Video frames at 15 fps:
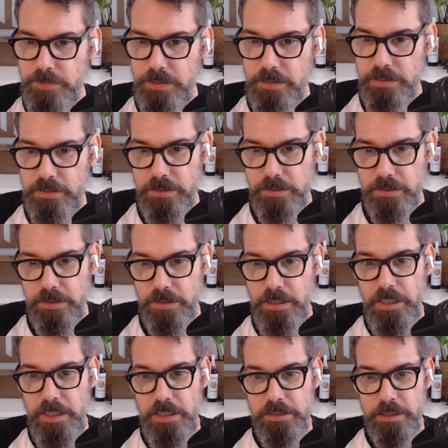the
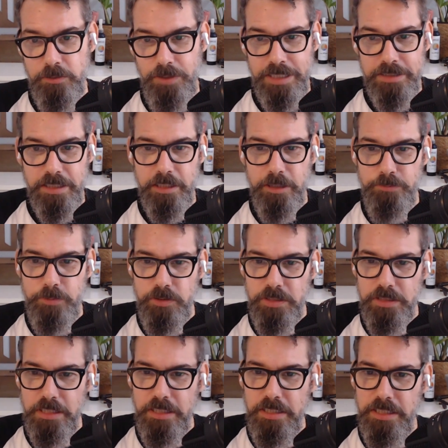grant and
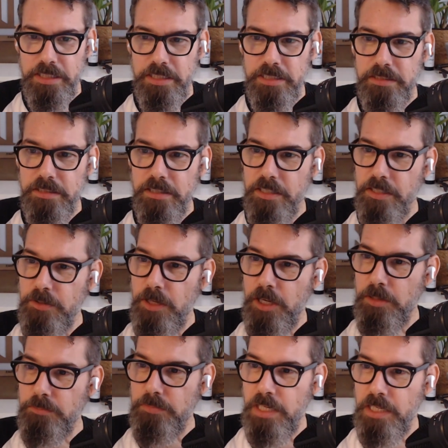community lead.
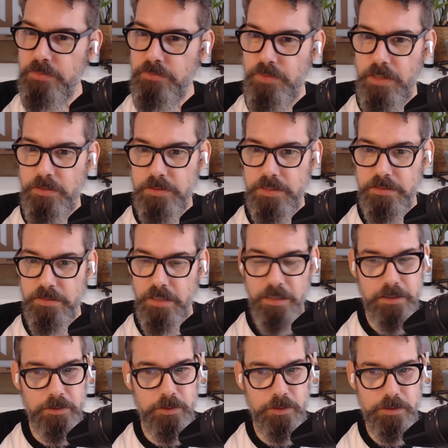I found this
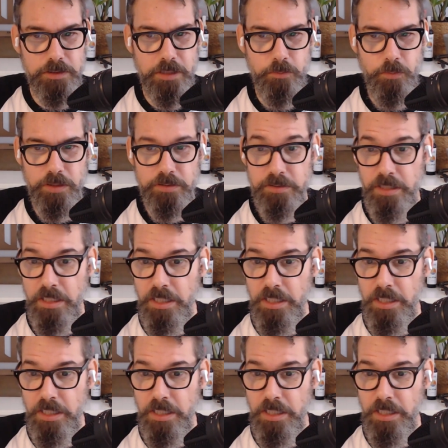other girl that was